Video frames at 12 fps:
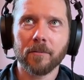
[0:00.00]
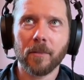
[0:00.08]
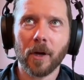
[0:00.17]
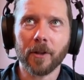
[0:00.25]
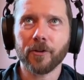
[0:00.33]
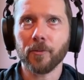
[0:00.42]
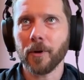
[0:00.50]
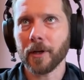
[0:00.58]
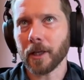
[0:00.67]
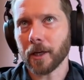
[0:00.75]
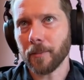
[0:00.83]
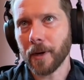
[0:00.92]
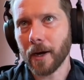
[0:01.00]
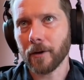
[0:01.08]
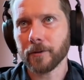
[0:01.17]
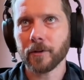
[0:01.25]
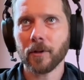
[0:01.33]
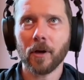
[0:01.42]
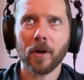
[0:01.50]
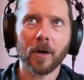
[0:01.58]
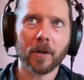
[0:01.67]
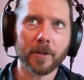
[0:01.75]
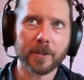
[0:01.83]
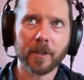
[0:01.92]
unless you bring like a parent
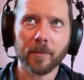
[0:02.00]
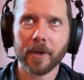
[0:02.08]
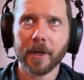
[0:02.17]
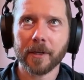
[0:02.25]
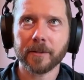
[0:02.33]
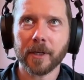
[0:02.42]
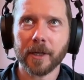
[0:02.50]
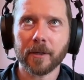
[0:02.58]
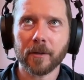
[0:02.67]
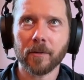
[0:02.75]
along or somebody, it's like,